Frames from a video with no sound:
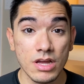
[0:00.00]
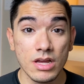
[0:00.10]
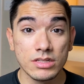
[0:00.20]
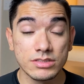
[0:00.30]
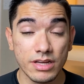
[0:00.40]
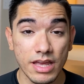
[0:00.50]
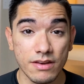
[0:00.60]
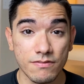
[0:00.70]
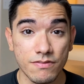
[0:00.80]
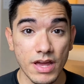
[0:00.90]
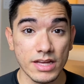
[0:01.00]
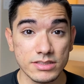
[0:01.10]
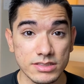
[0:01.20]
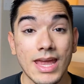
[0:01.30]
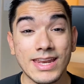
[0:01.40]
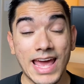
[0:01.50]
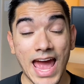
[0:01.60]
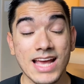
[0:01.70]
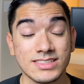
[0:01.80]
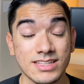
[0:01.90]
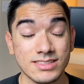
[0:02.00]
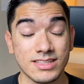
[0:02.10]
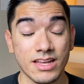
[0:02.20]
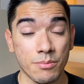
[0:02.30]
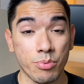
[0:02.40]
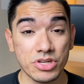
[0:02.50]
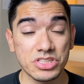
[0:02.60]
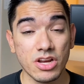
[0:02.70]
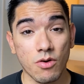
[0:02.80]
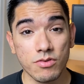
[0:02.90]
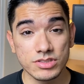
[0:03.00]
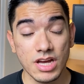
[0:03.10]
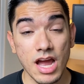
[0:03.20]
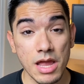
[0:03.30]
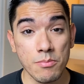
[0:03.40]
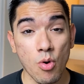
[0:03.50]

to invest in assets that appreciate over time